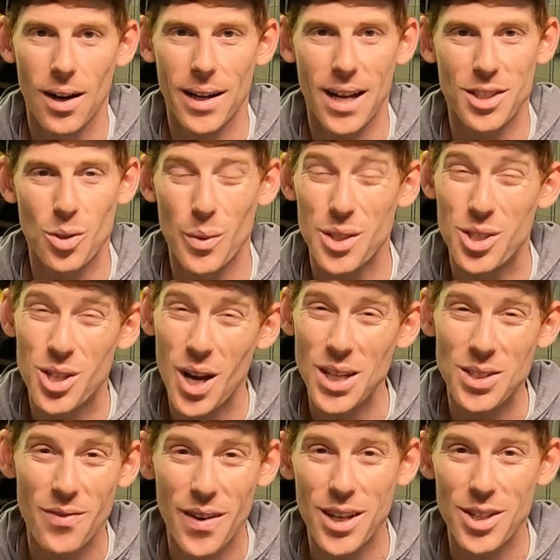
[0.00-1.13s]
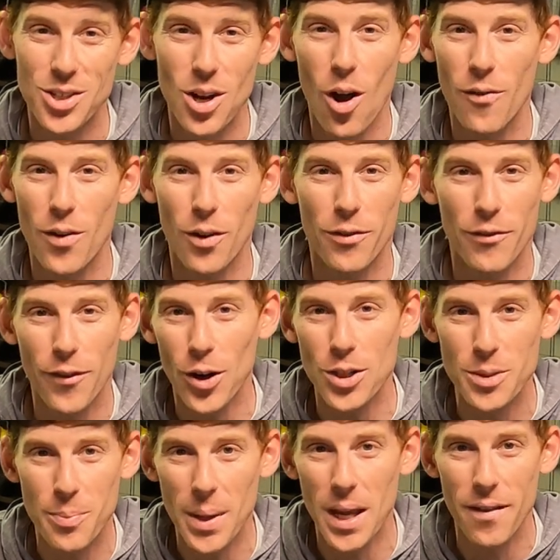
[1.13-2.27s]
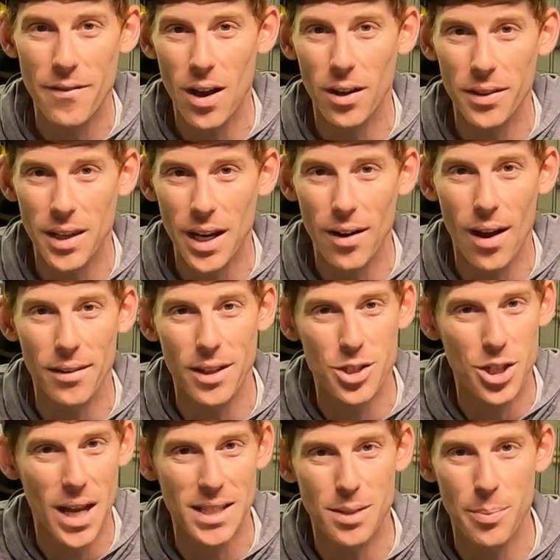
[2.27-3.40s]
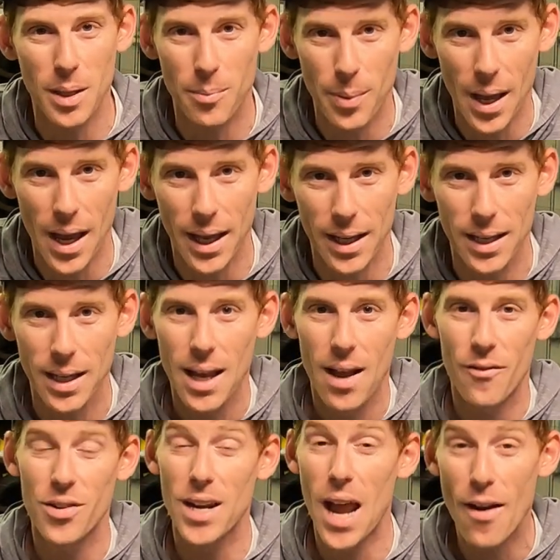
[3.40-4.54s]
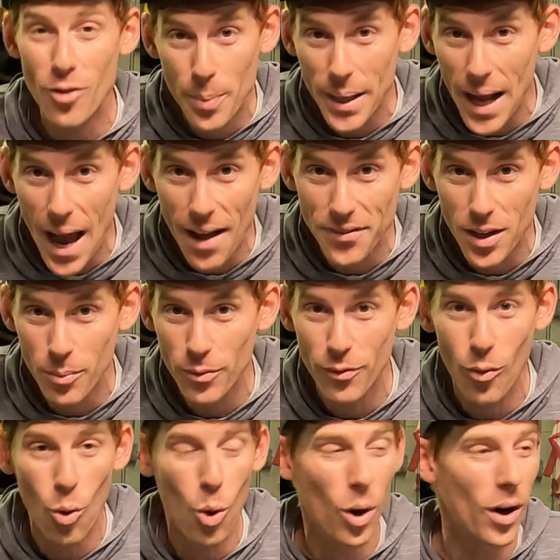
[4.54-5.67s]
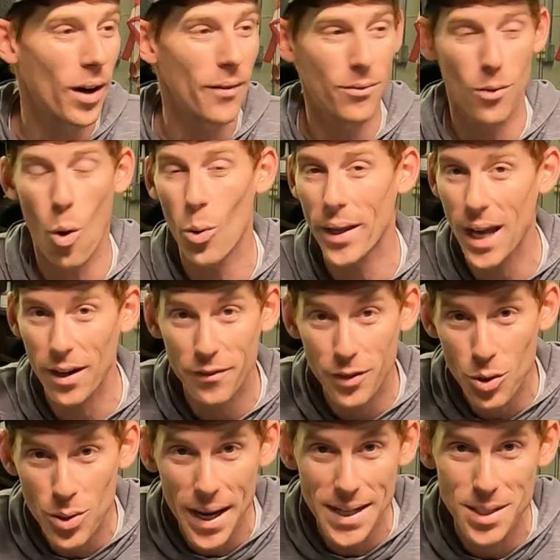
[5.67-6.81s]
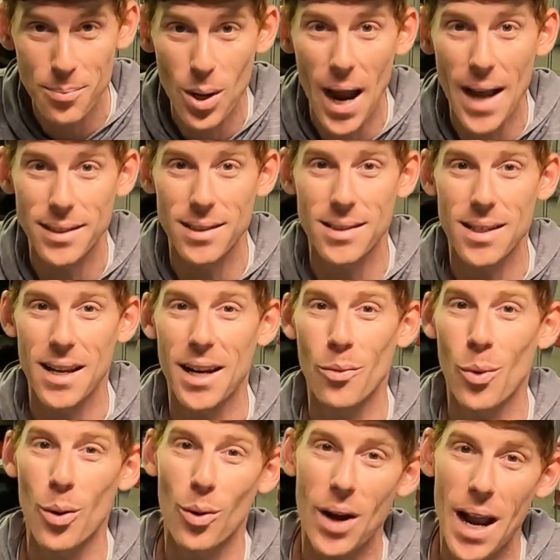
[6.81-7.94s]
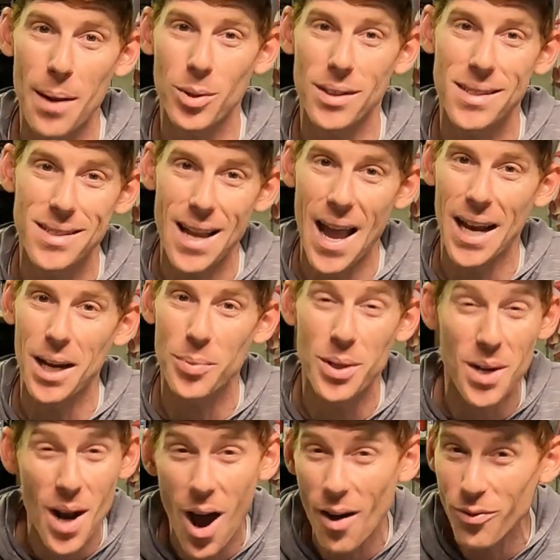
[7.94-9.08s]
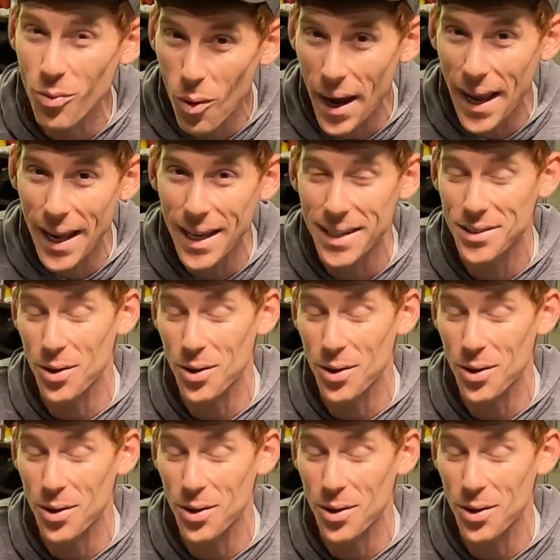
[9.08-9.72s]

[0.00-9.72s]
right, guys, so we just finished off our first BFL of the year out on the Chesapeake Bay. Never been out there before, only got a few days of practice in, and we were able to sack up enough weight